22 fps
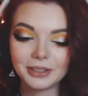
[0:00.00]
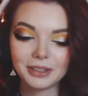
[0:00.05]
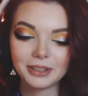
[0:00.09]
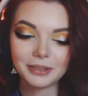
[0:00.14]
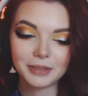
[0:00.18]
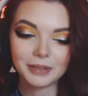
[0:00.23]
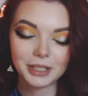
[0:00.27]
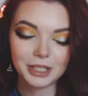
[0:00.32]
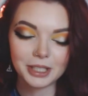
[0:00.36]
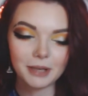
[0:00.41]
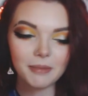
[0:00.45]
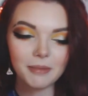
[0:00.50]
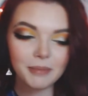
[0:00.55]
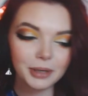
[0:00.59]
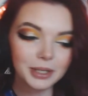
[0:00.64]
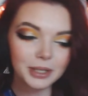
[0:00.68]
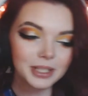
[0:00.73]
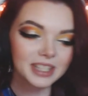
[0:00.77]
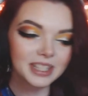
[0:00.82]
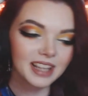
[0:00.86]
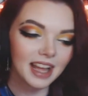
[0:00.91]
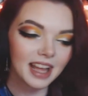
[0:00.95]
There were some
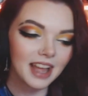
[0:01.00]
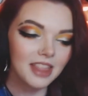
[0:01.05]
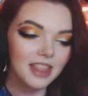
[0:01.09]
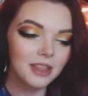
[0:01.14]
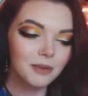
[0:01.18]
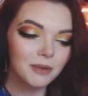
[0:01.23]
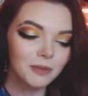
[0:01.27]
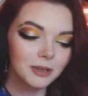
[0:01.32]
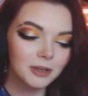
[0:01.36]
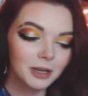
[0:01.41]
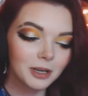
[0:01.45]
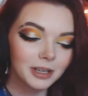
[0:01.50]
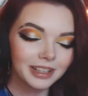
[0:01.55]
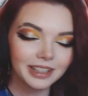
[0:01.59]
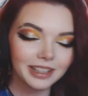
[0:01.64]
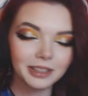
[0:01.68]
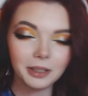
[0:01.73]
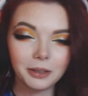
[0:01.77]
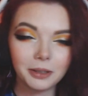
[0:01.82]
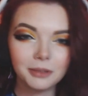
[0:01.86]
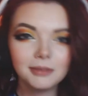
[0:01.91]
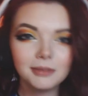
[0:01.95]
parts of that that were, you
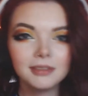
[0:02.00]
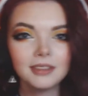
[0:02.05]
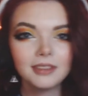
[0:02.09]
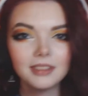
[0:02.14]
know,